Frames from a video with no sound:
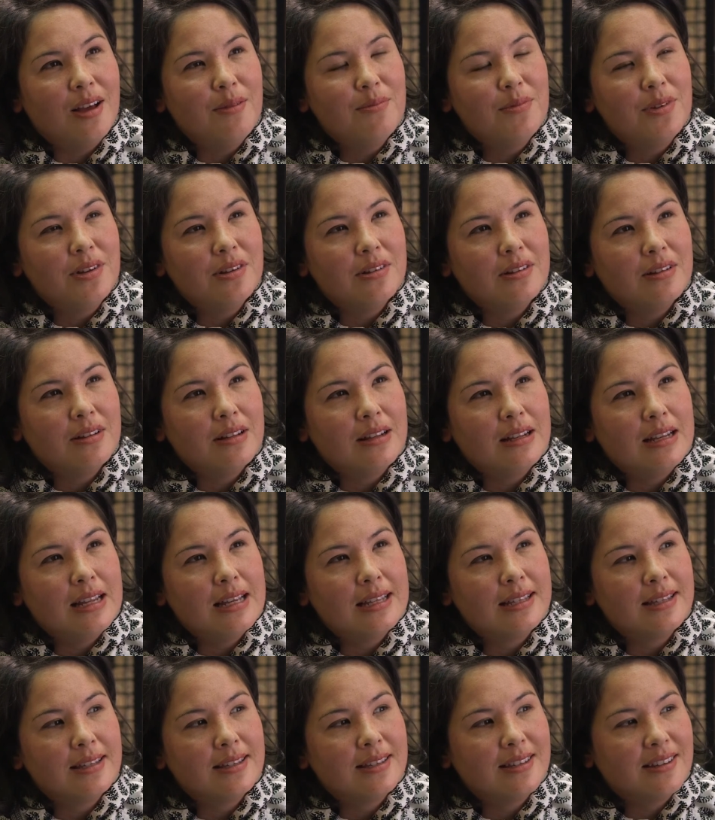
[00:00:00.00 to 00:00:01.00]
I'm not
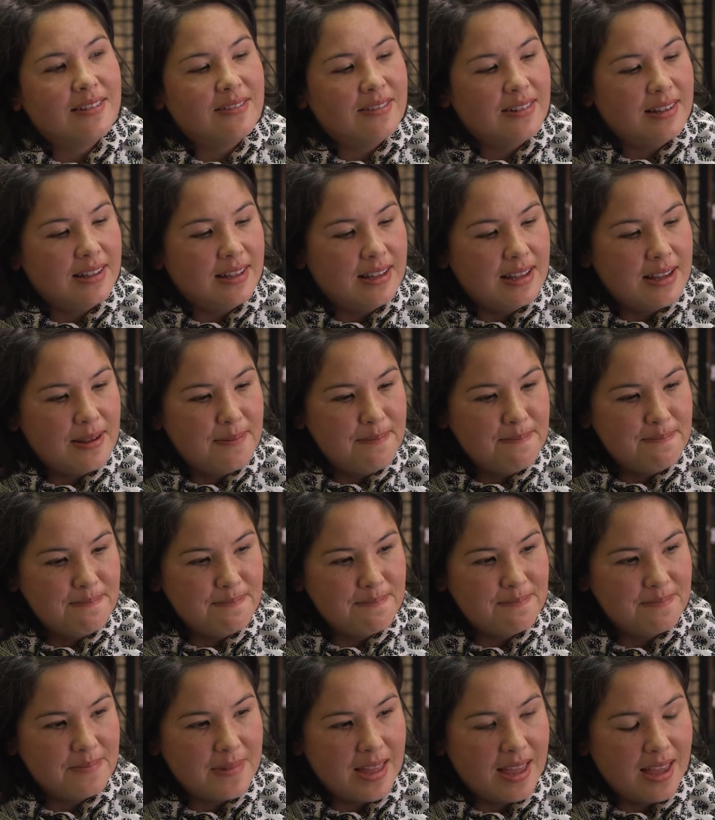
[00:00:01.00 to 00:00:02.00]
necessarily,
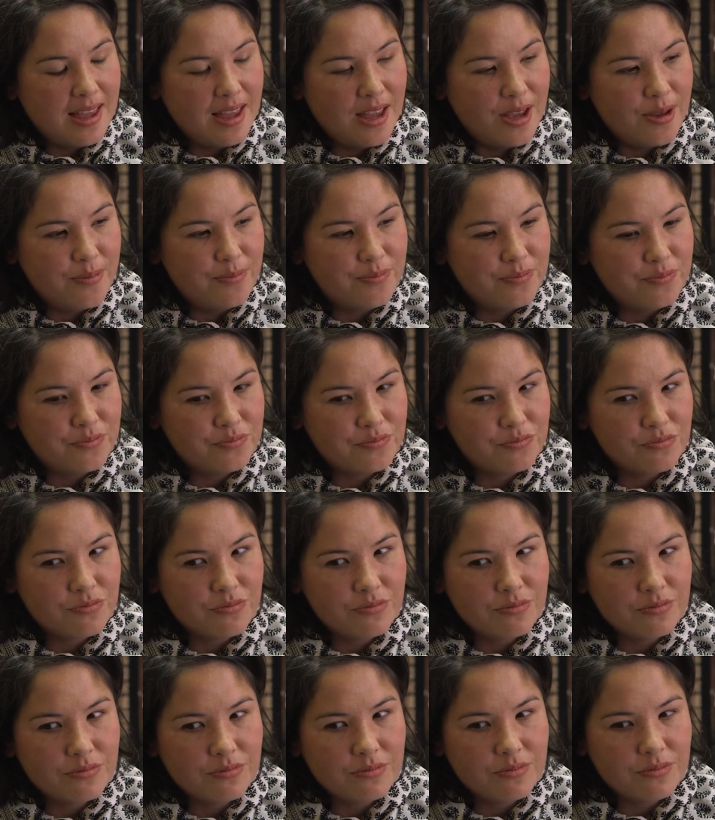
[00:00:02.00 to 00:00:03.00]
I
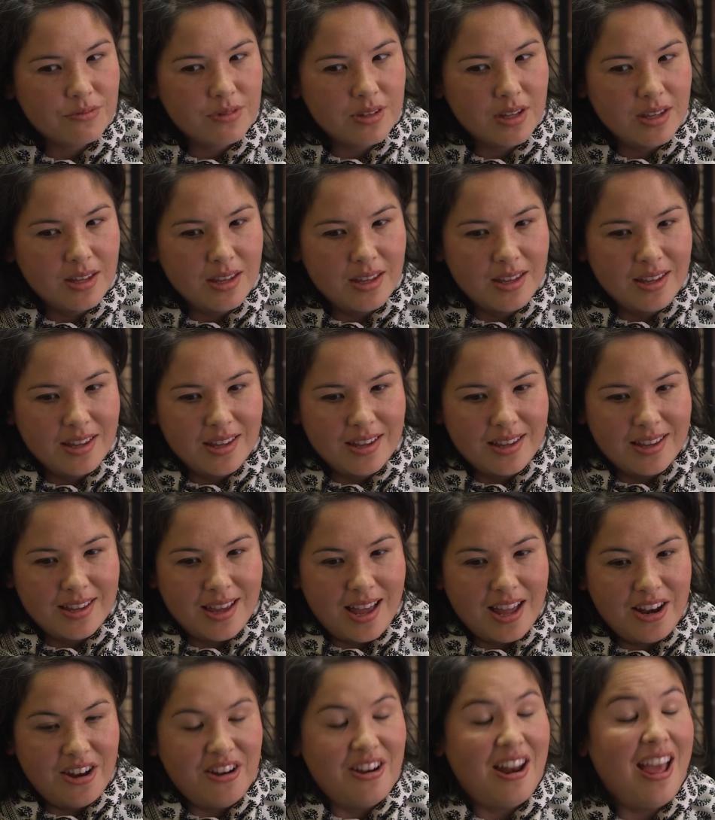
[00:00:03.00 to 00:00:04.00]

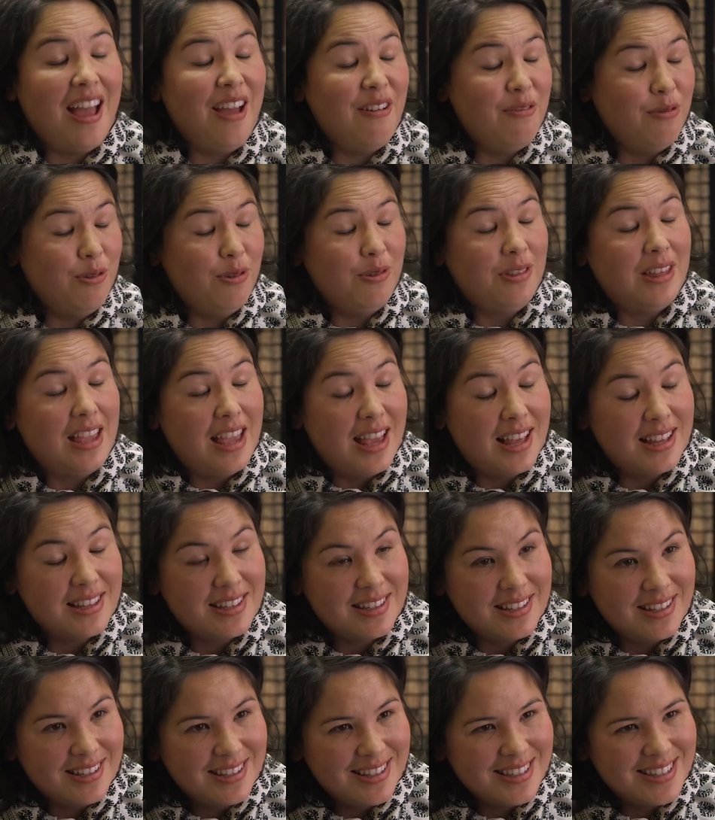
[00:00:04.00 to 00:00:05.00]
don't have all the
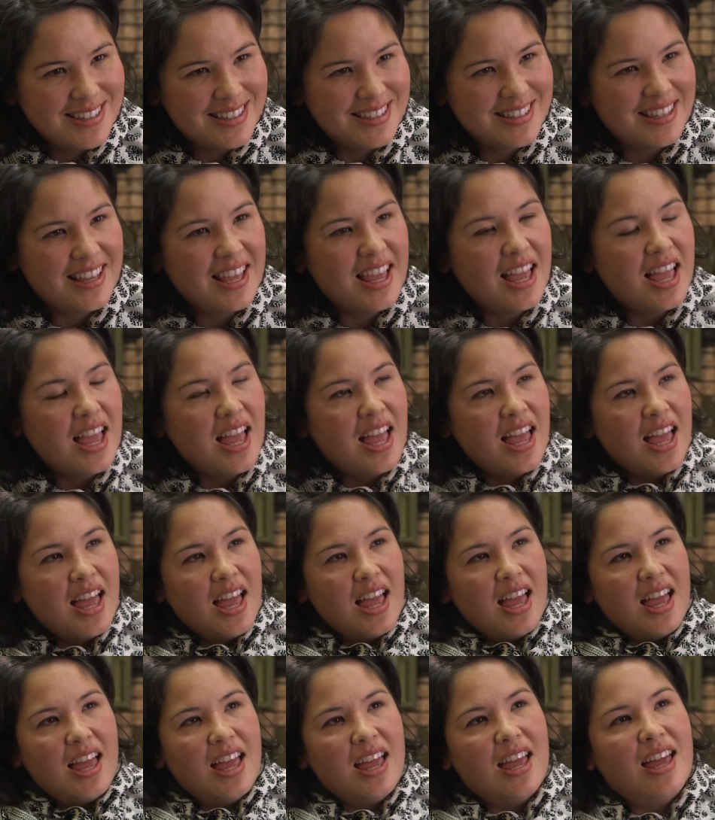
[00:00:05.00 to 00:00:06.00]
answers,
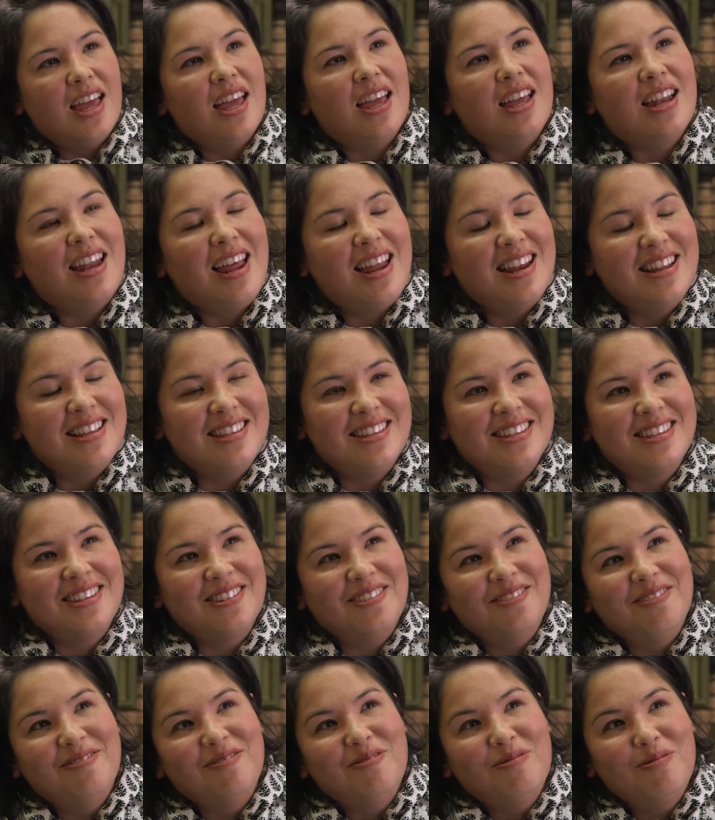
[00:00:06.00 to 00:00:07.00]
and it's
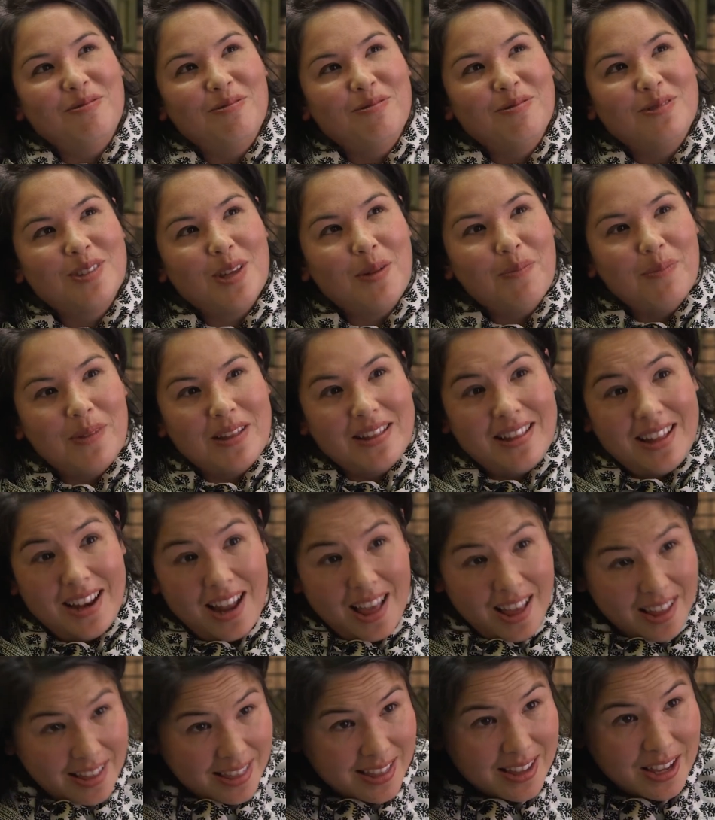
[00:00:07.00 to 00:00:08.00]
still something that
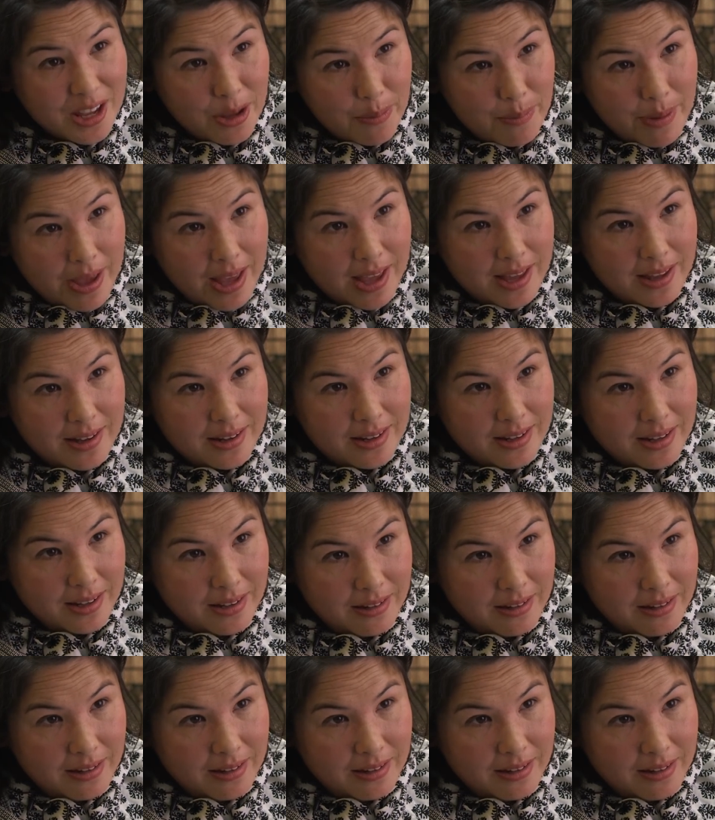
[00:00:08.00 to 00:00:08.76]
I think about a